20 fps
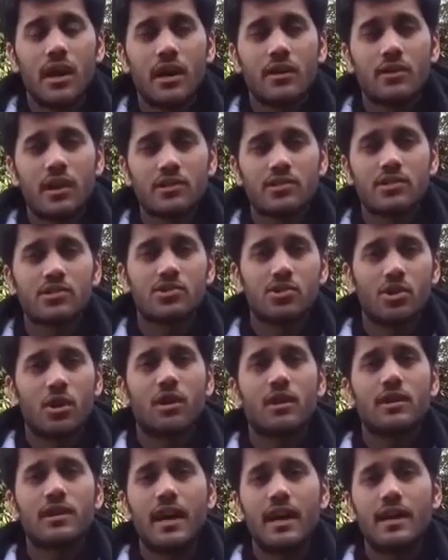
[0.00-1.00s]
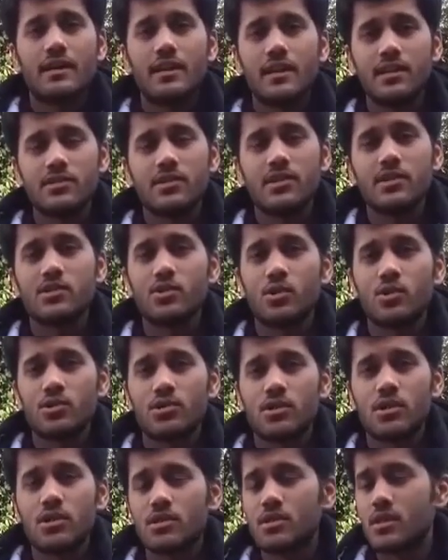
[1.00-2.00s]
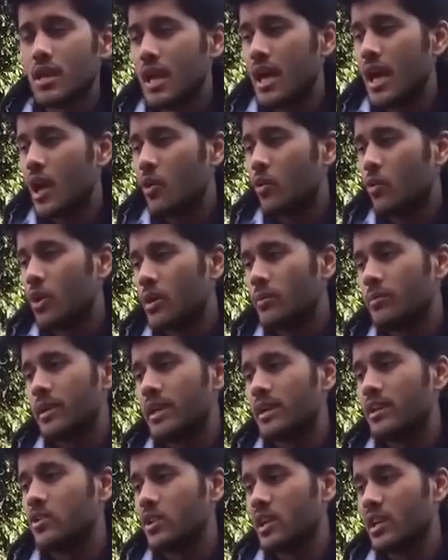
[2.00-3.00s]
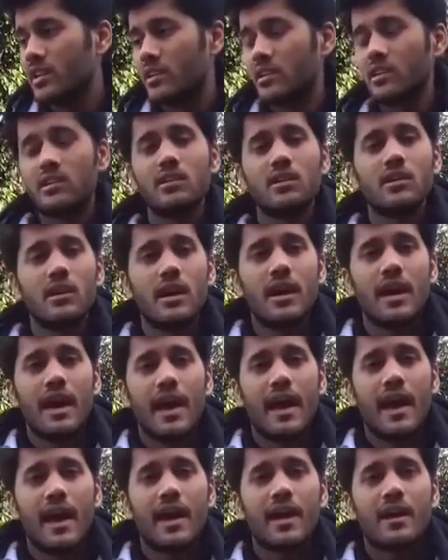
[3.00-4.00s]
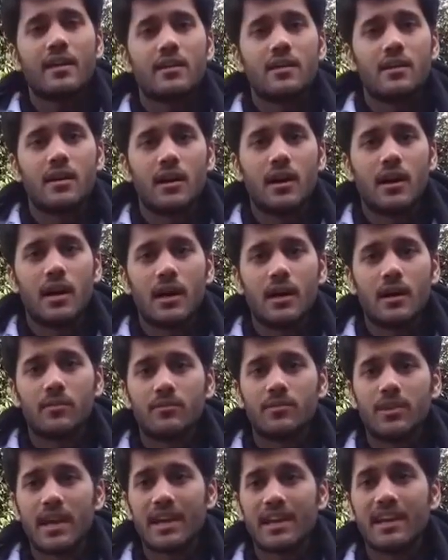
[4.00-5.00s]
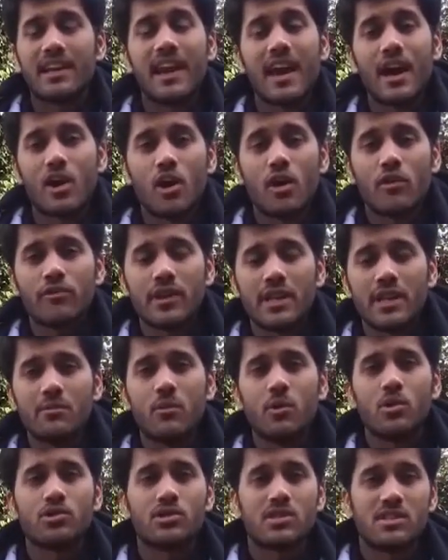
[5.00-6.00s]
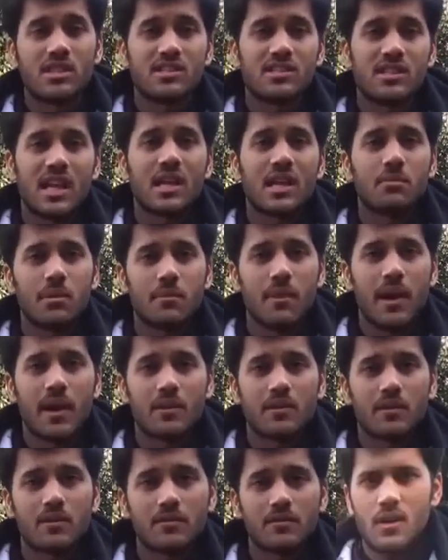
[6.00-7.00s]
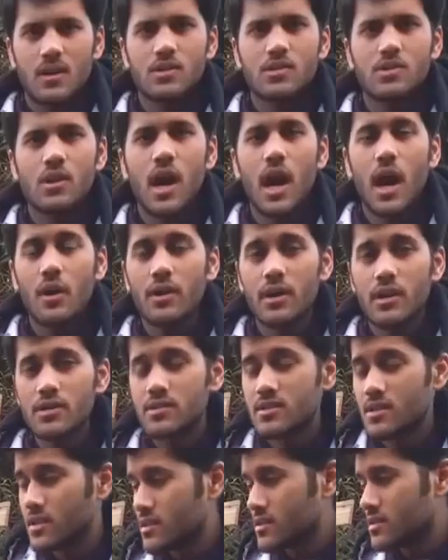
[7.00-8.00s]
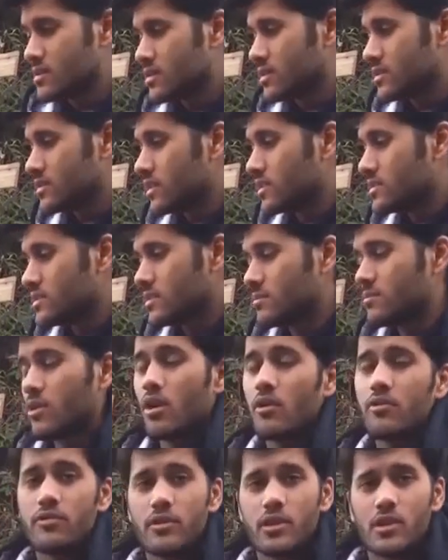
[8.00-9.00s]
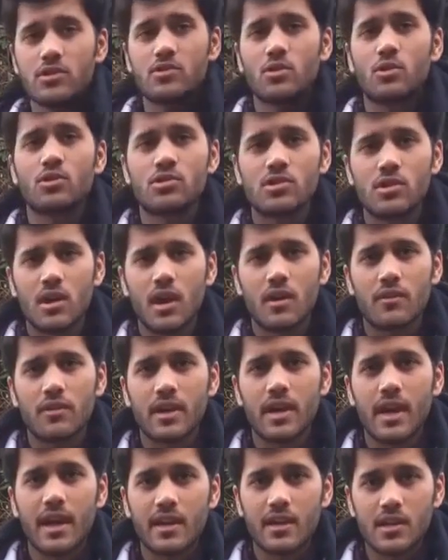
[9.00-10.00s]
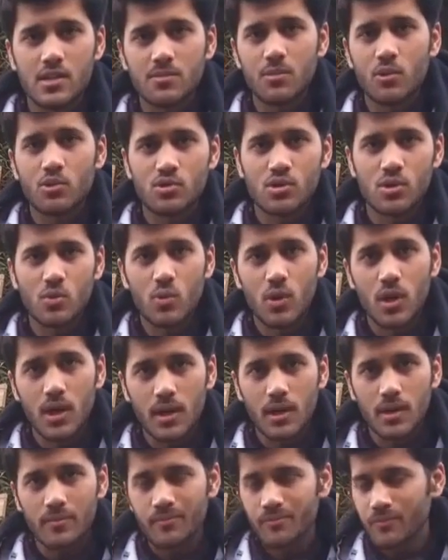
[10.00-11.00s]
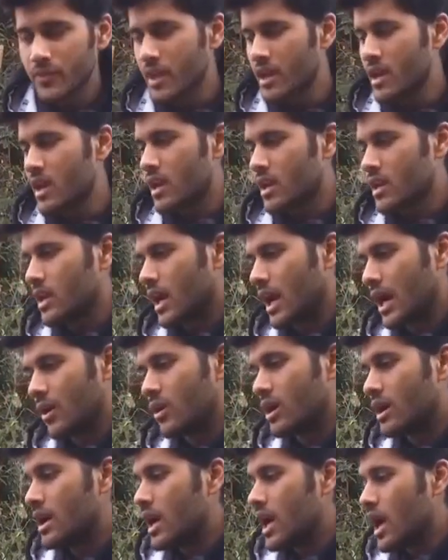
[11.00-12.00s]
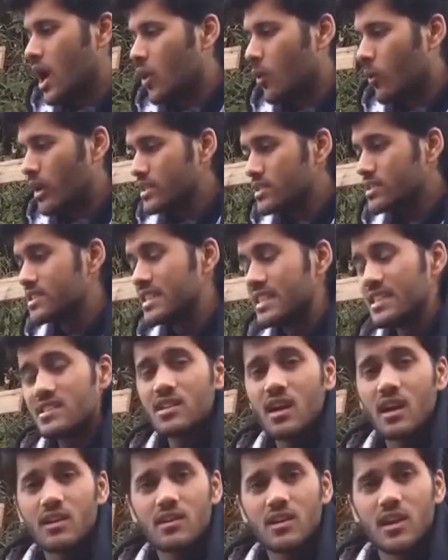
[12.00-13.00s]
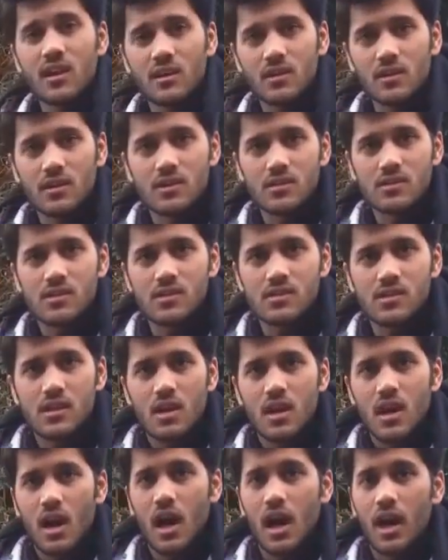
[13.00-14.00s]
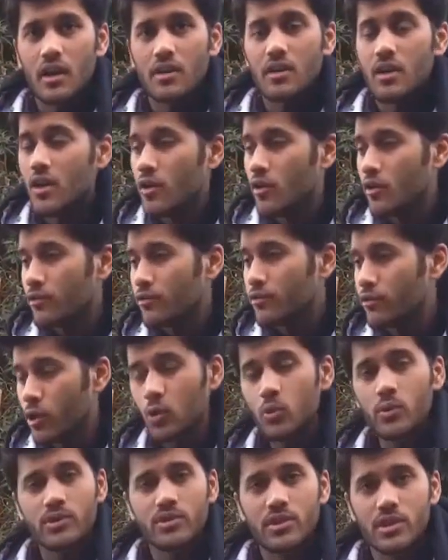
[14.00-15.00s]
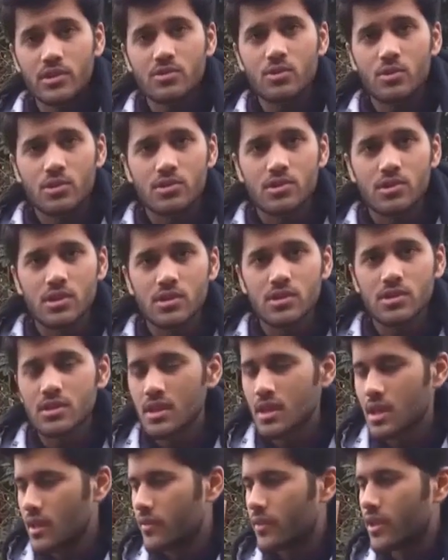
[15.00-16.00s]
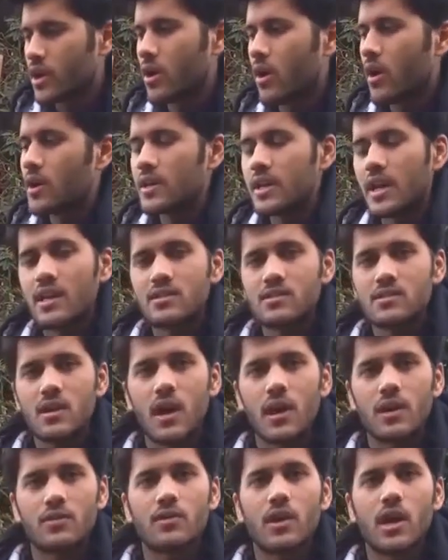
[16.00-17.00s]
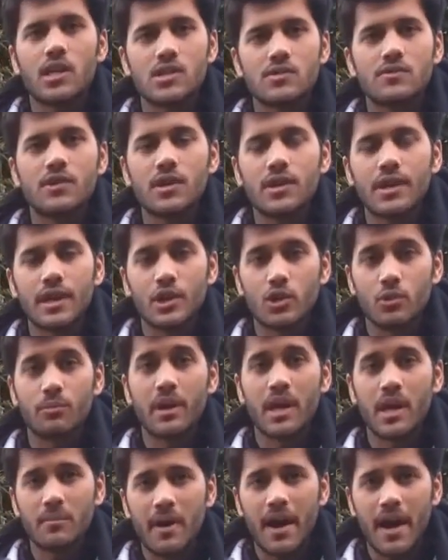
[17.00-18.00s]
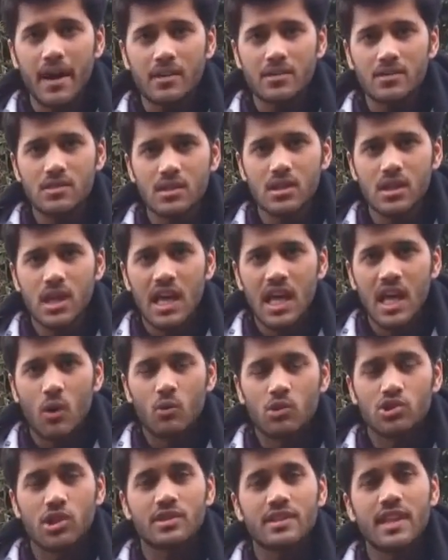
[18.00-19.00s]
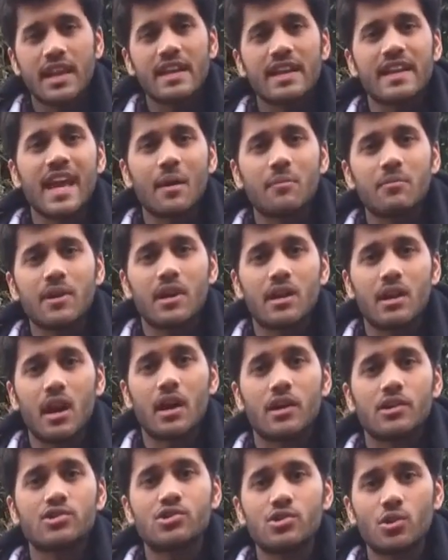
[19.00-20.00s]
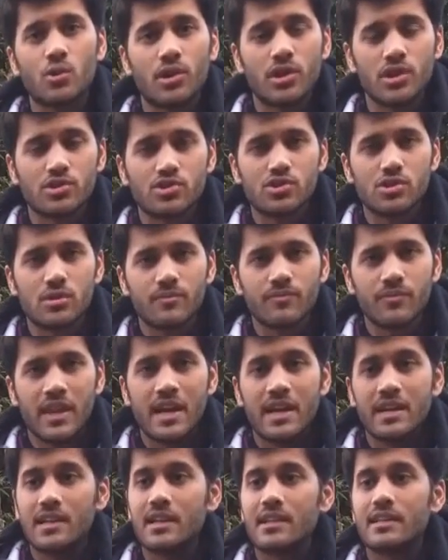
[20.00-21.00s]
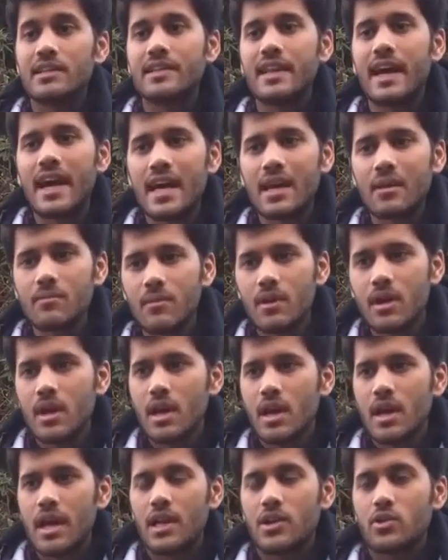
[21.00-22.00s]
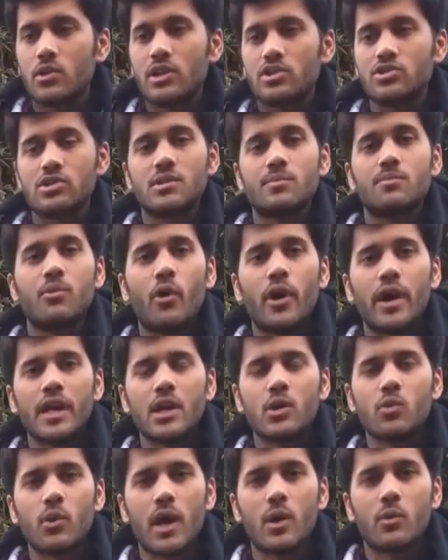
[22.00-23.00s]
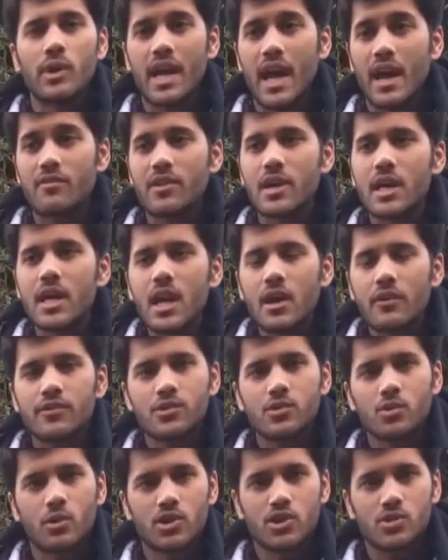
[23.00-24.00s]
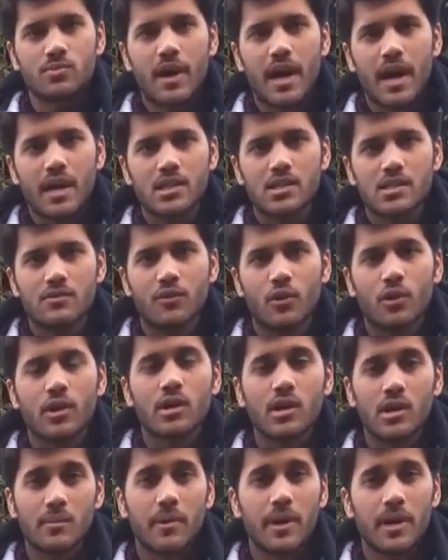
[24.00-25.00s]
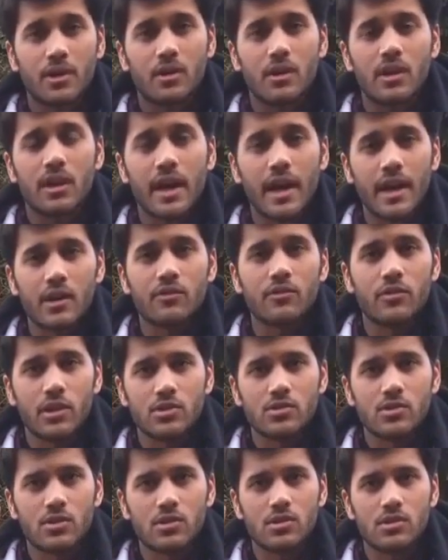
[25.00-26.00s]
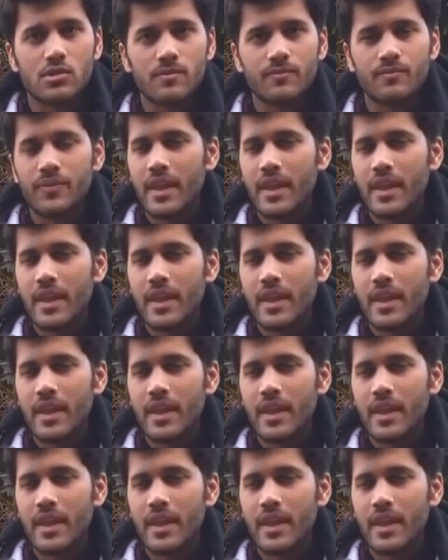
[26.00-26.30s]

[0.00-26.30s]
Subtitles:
And rest assured that these resources will be treated and taken care of in the most sustainable manner. So how does this system of resource recovery and disposal work? Now, once these containers are full with resources, the contents are transferred into bigger bags, which are then kept in our storage till the time it reaches a point where we have enough storage bags for a particular kind of resource.